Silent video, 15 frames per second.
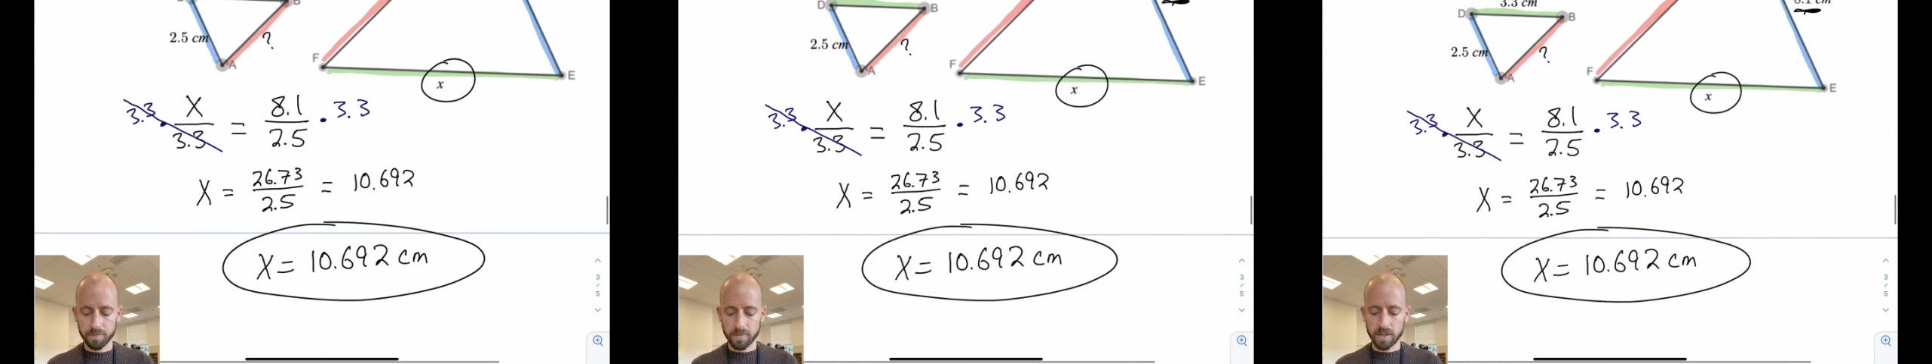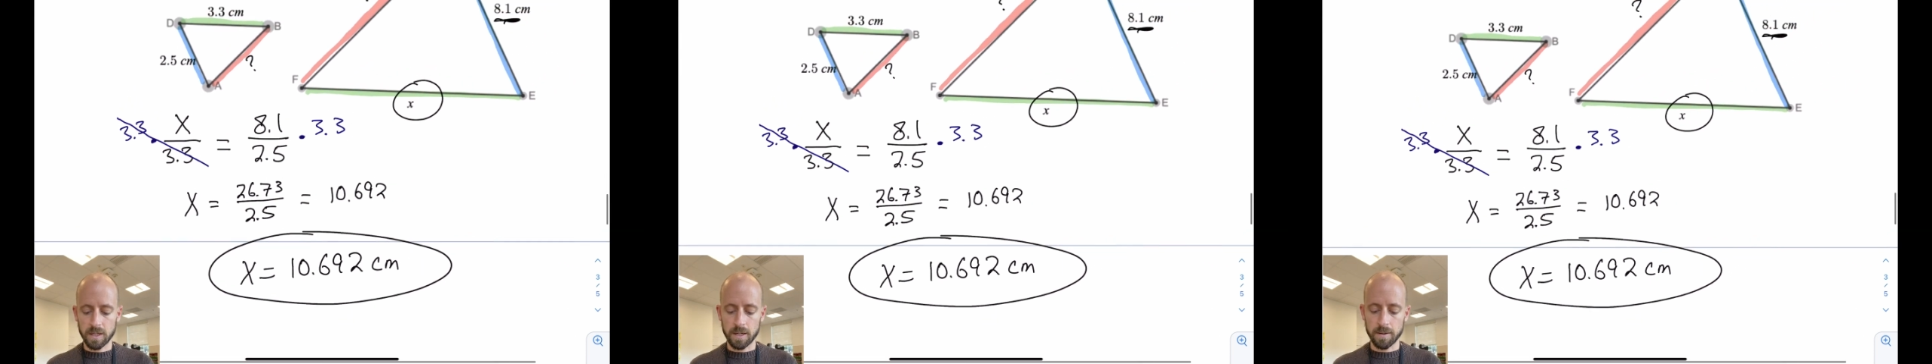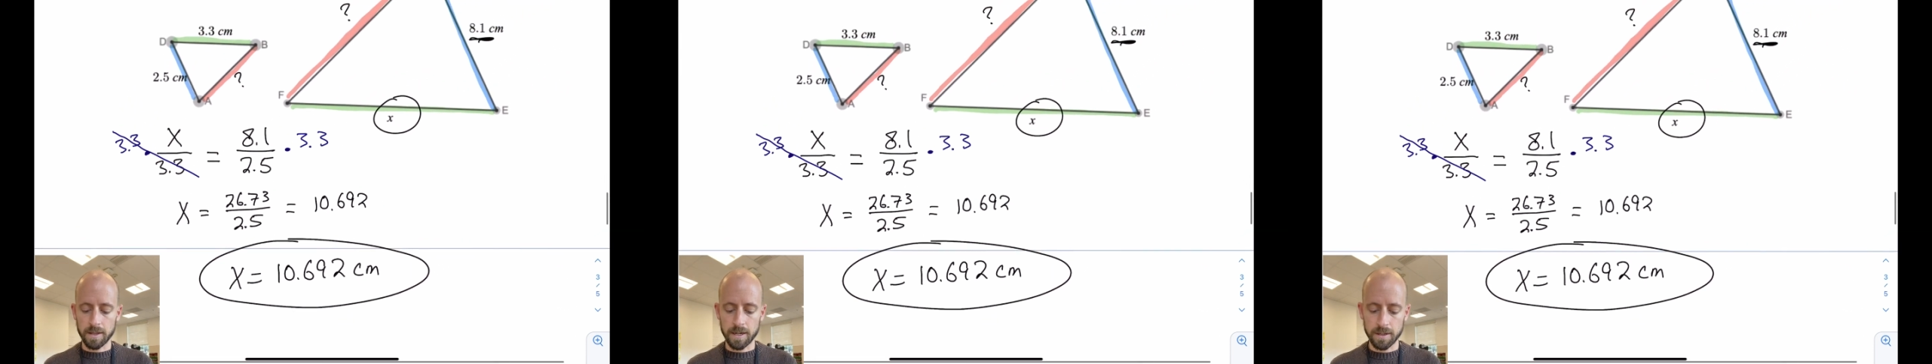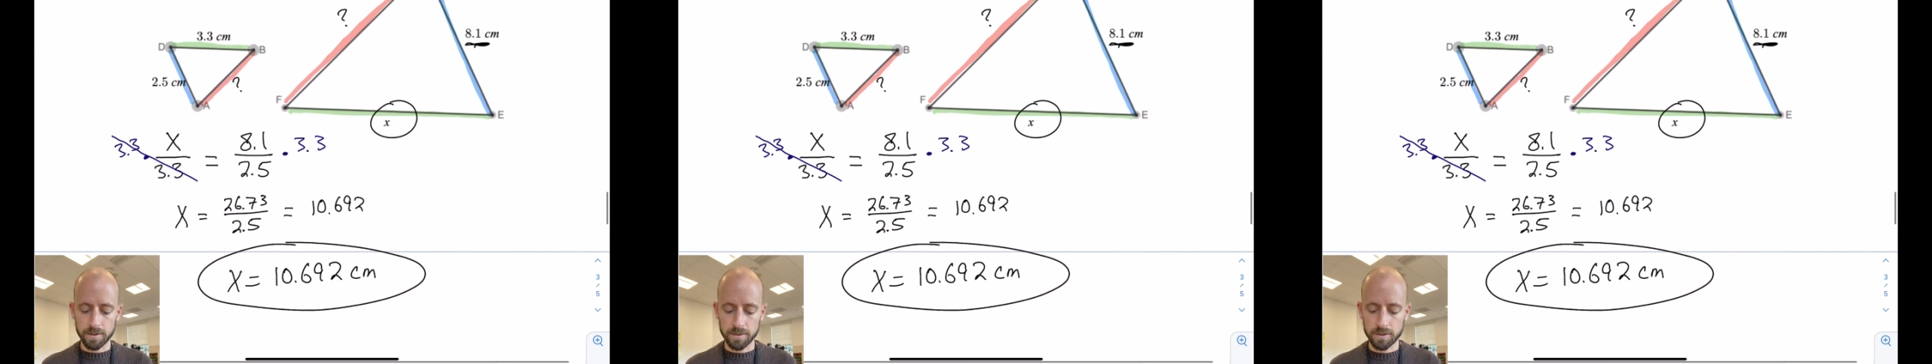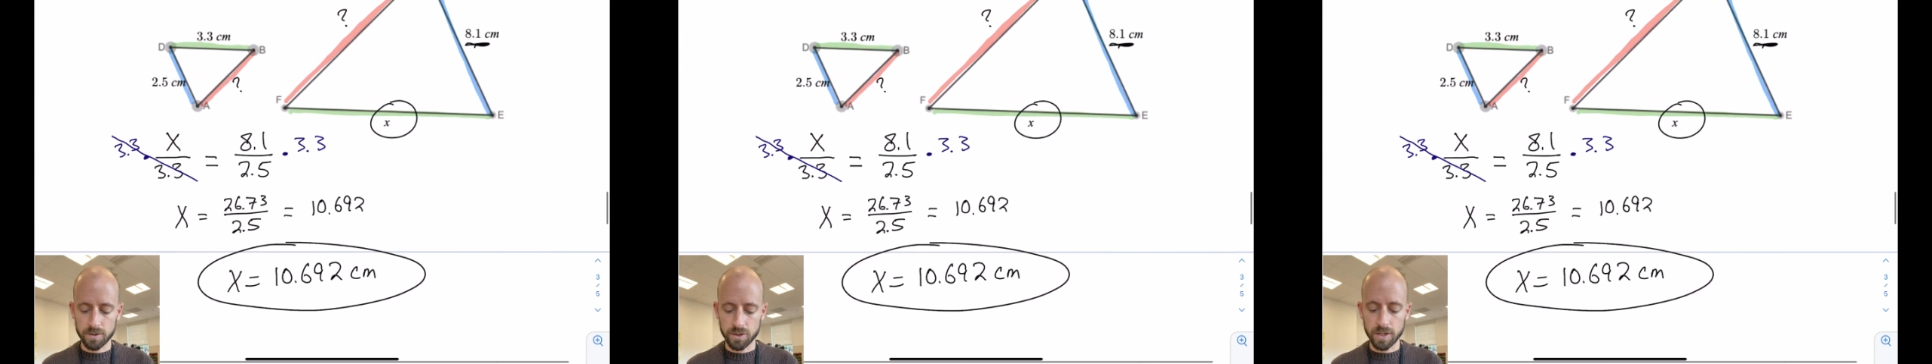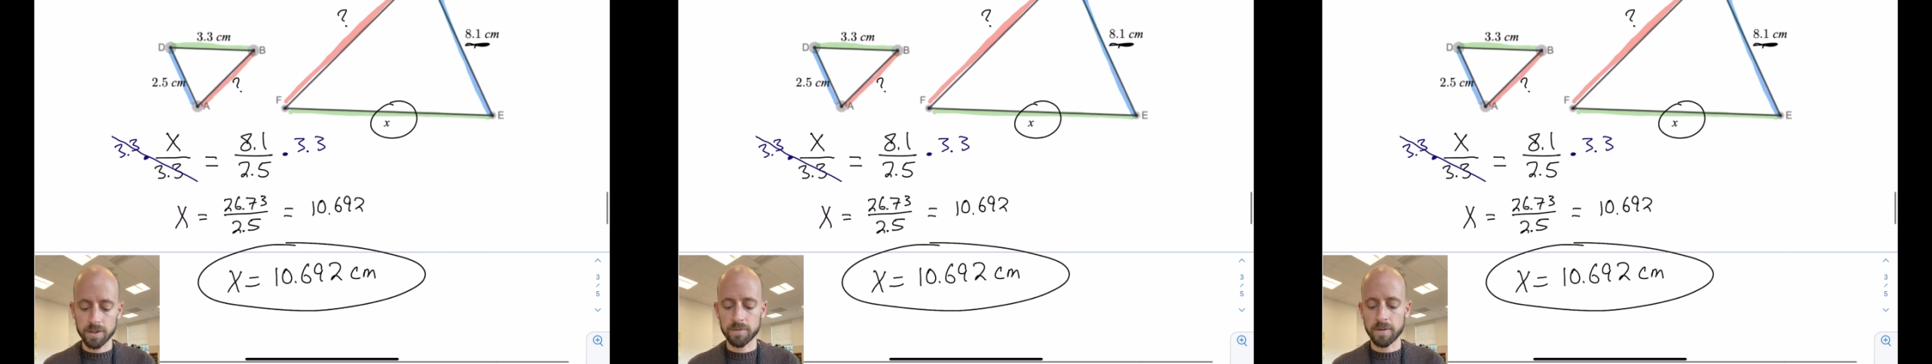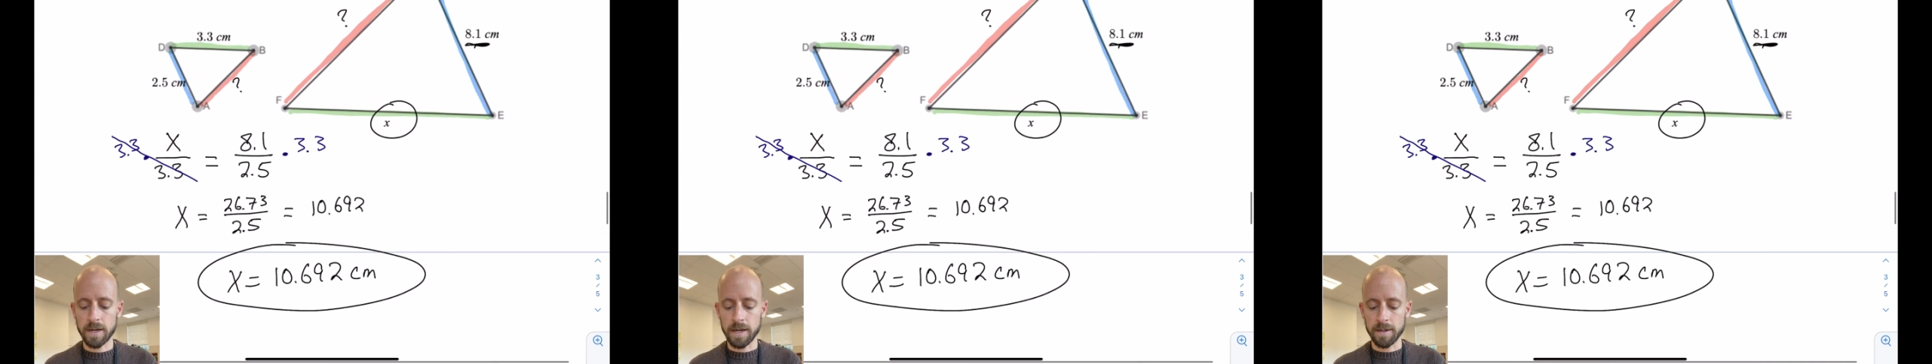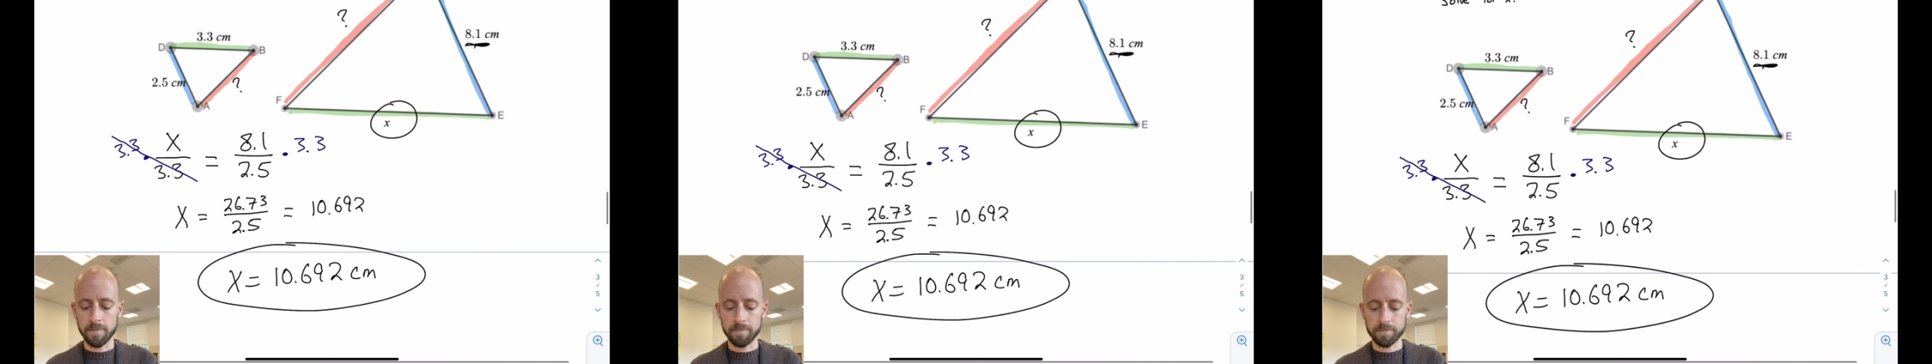That is just
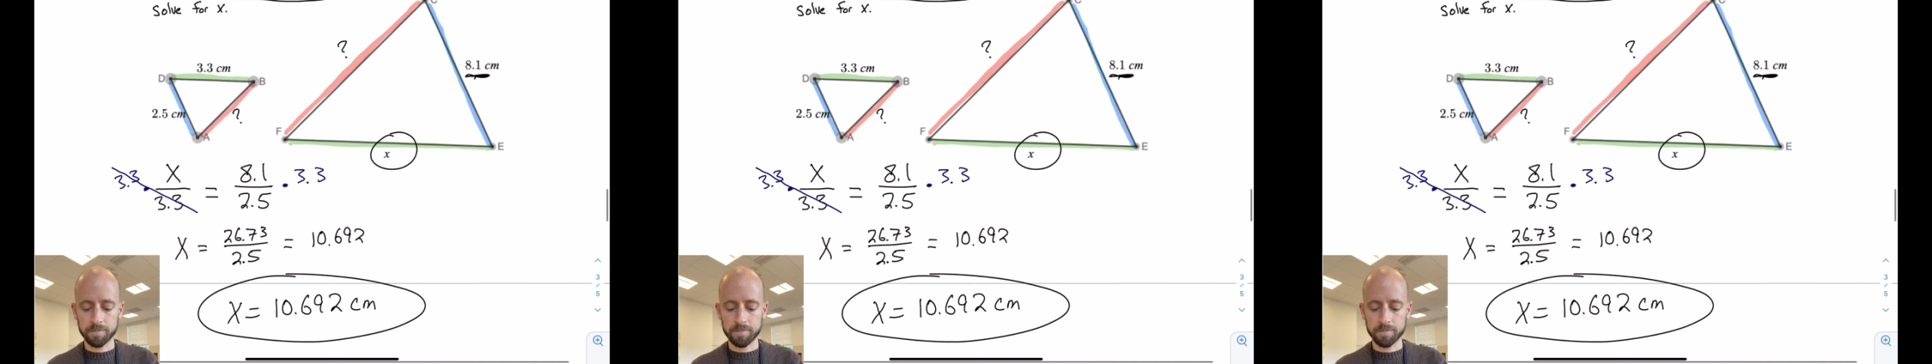fine.